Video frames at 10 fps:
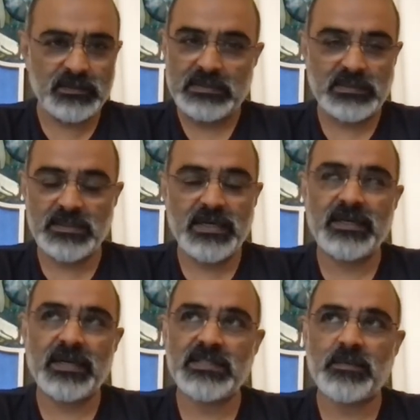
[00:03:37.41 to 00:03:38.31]
this
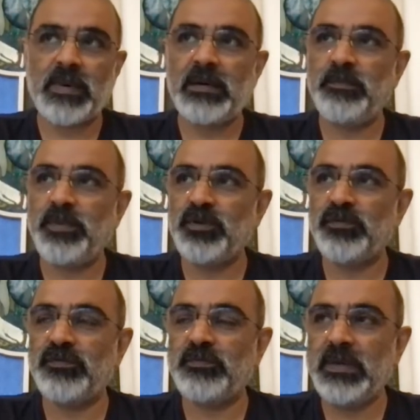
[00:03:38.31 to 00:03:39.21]
data is a pet peeve,
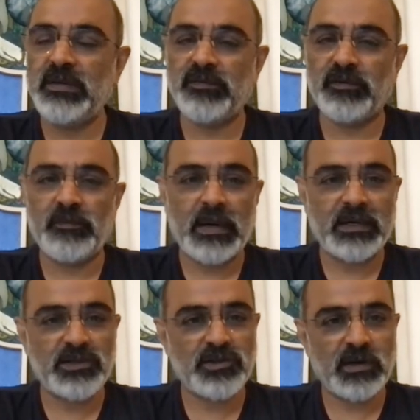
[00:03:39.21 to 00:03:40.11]
peeve of
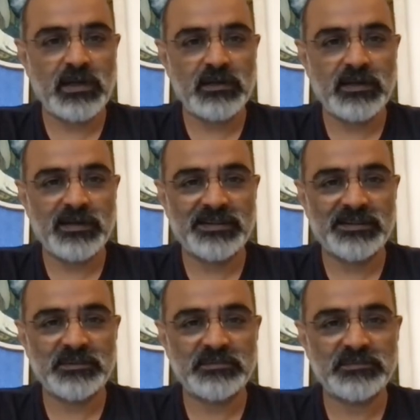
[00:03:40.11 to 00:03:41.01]
mine sorry uh,